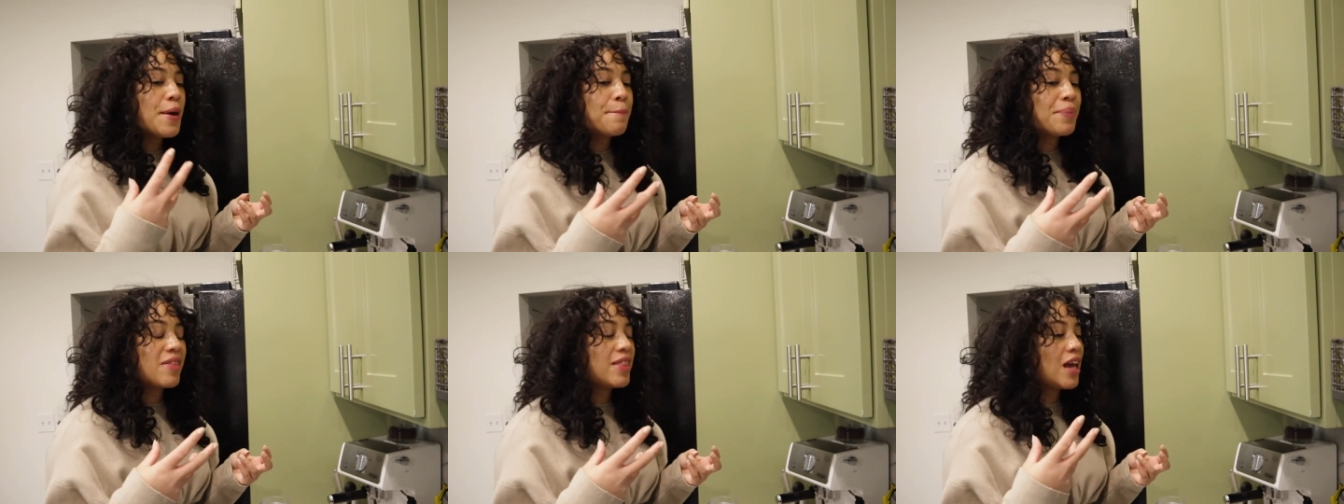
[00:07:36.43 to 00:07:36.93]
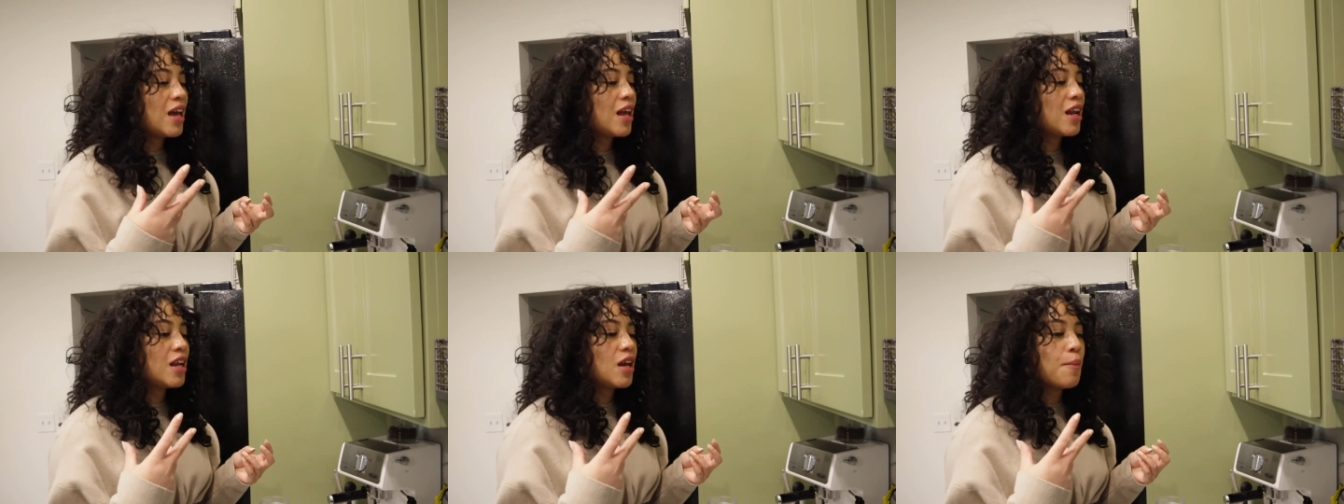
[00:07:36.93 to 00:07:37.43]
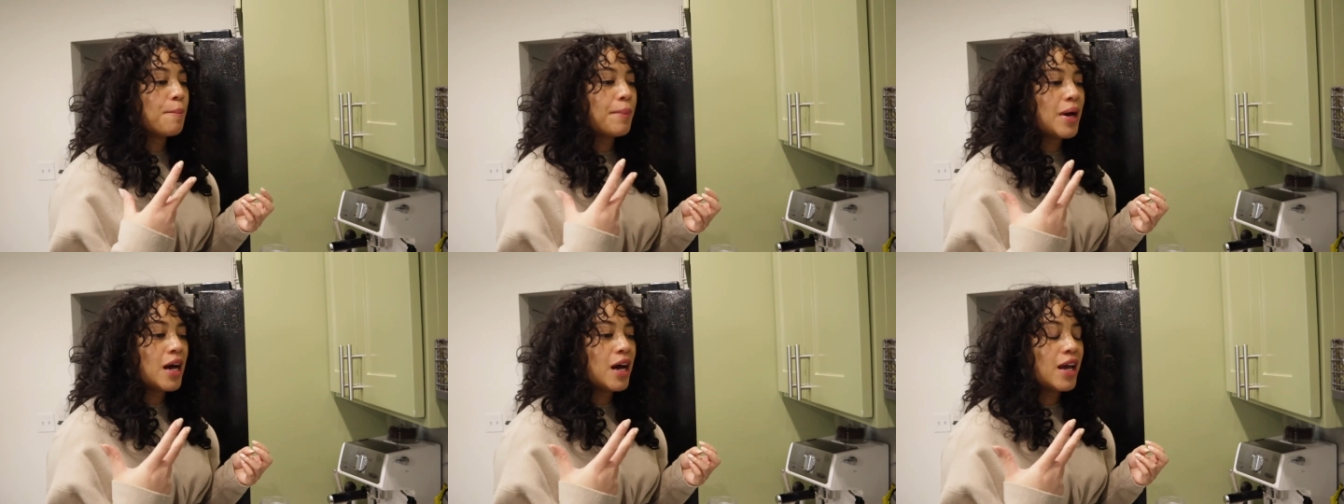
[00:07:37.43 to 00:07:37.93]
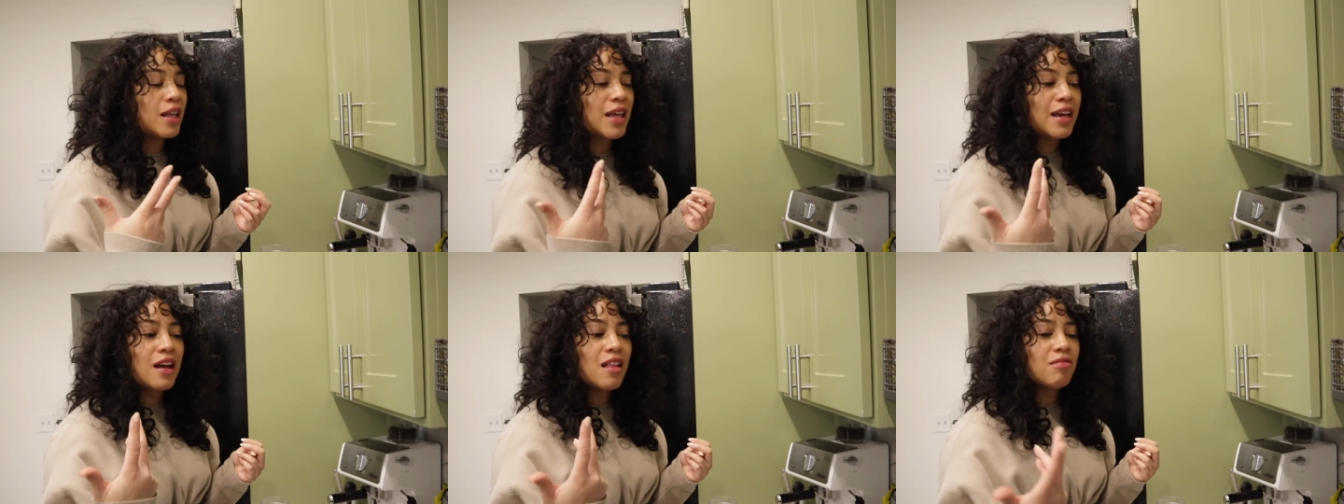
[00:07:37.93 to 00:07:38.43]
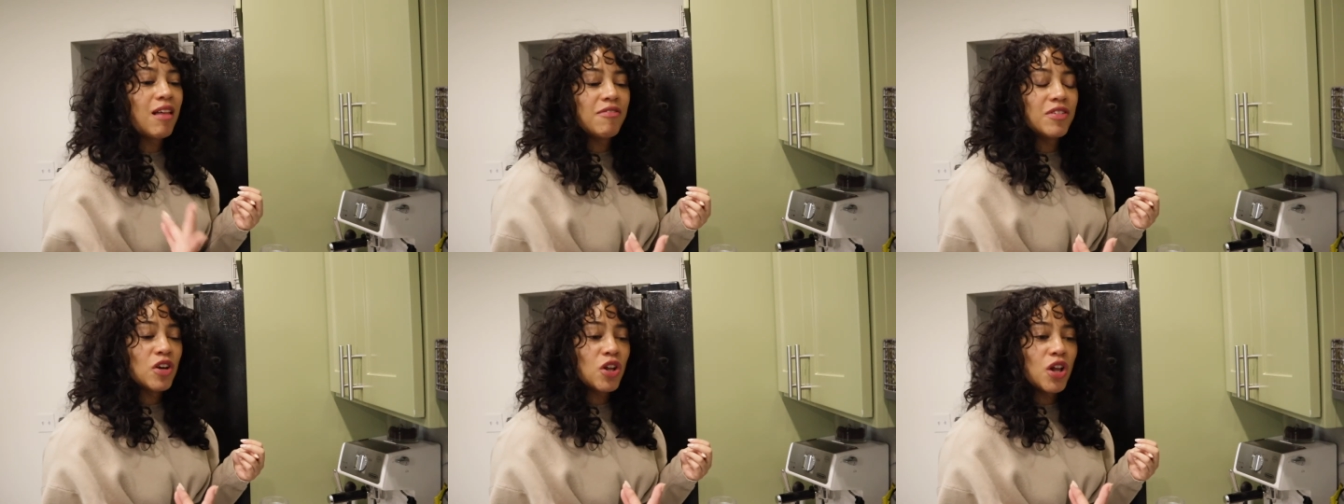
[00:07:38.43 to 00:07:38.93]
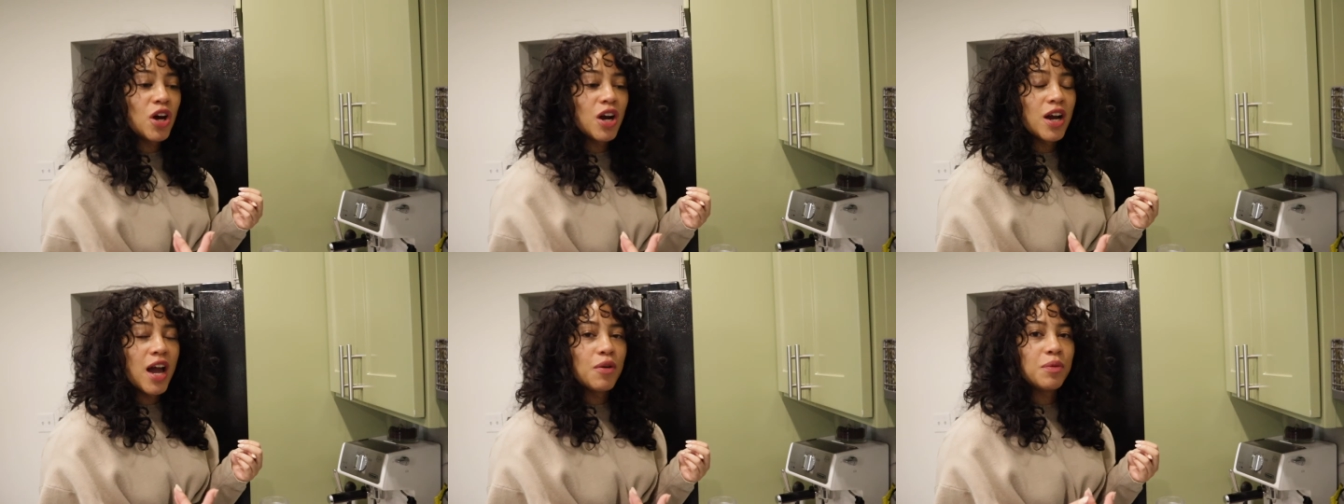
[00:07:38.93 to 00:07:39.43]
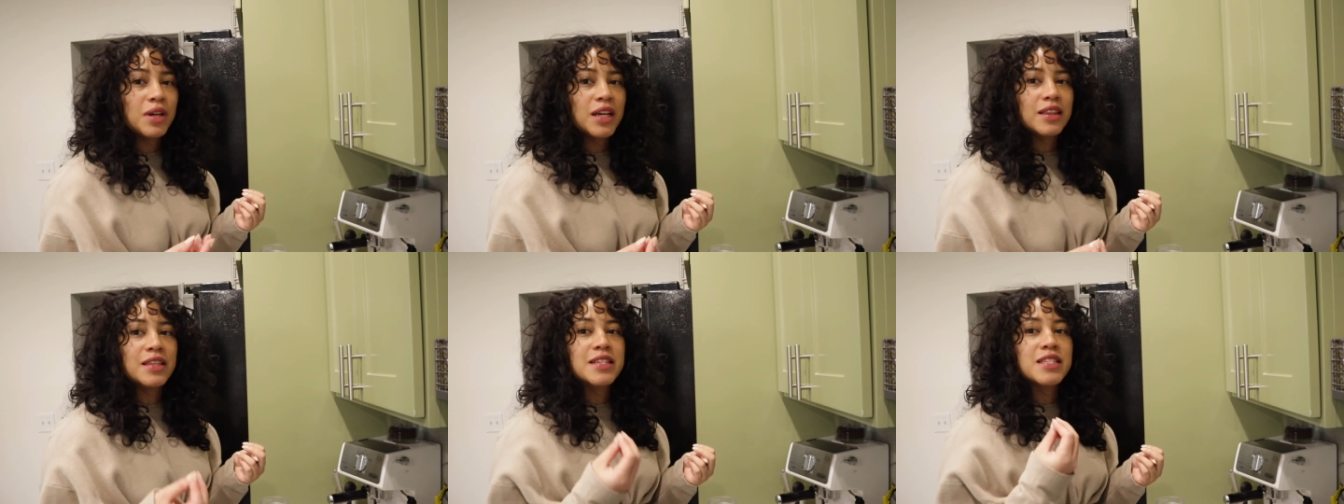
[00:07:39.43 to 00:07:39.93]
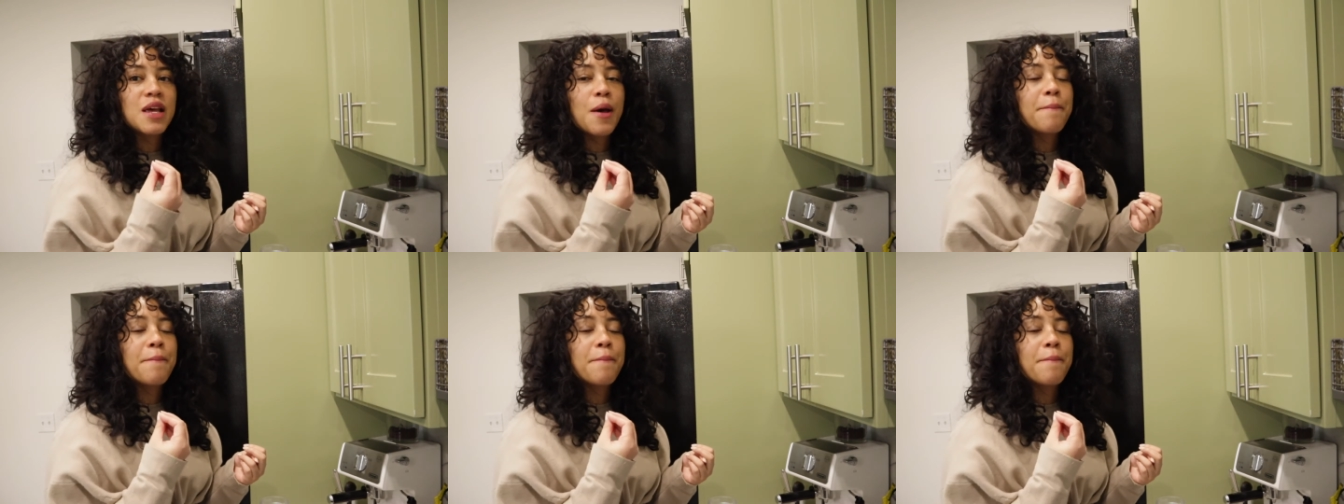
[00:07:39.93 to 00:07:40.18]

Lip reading: But then by like 11 o'clock, I would get these